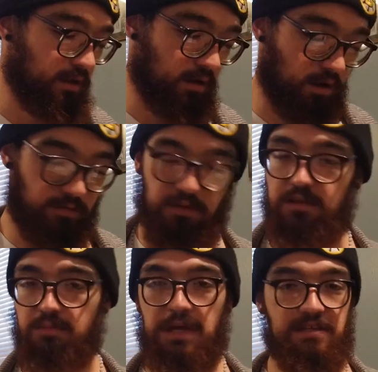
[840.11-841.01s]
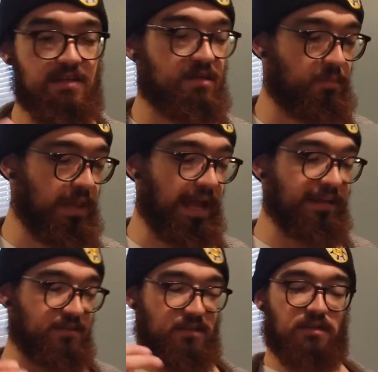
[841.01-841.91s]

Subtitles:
The earth, the species, the plants,